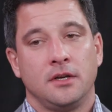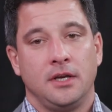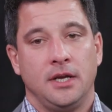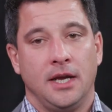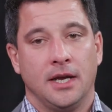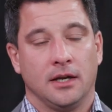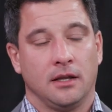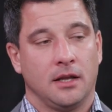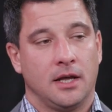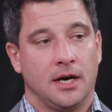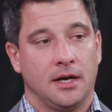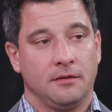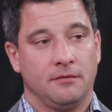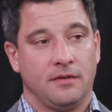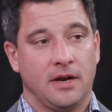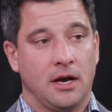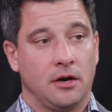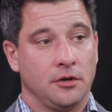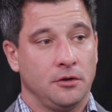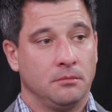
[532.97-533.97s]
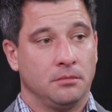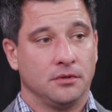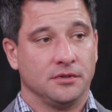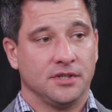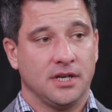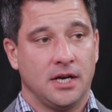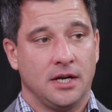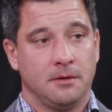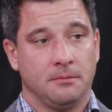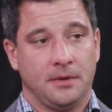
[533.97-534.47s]
He had a lot of
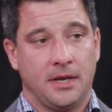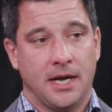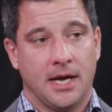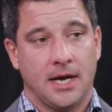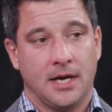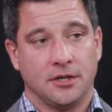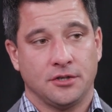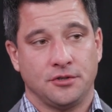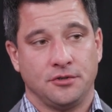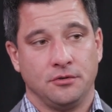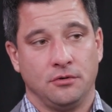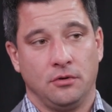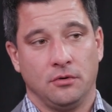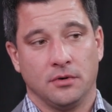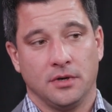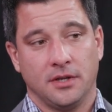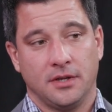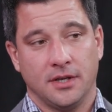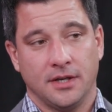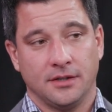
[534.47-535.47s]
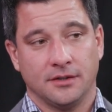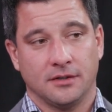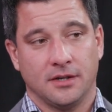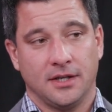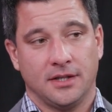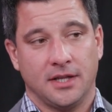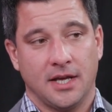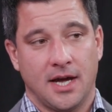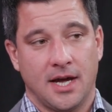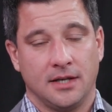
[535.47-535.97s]
valuables on him, cash, jewelry, things
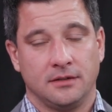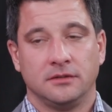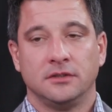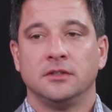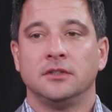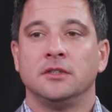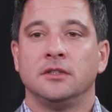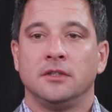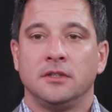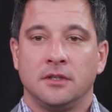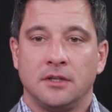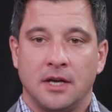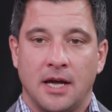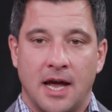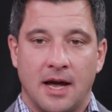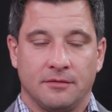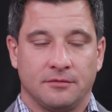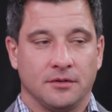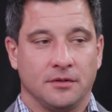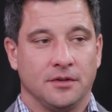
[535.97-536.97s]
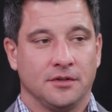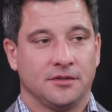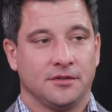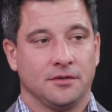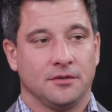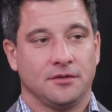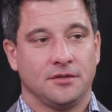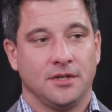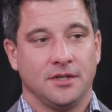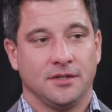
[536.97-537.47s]
like that. After the
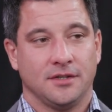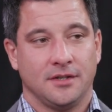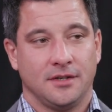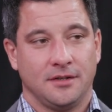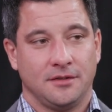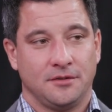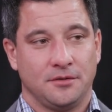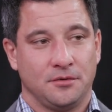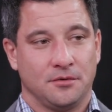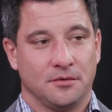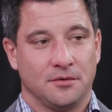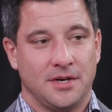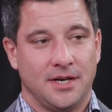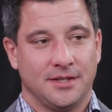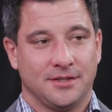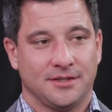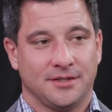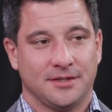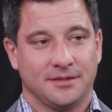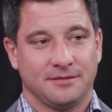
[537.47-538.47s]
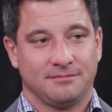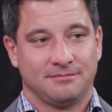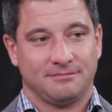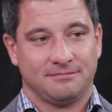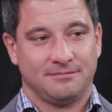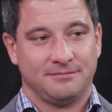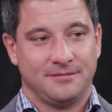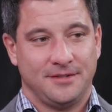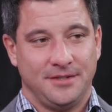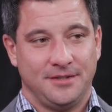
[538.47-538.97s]
search incident to arrest,
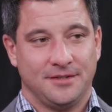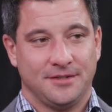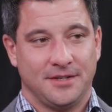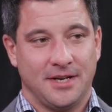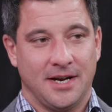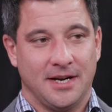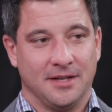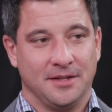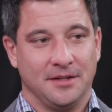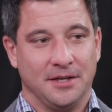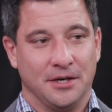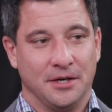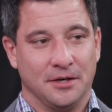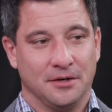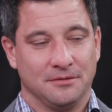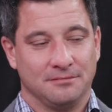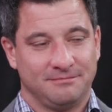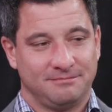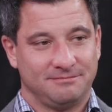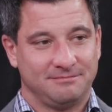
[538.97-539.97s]
he's standing there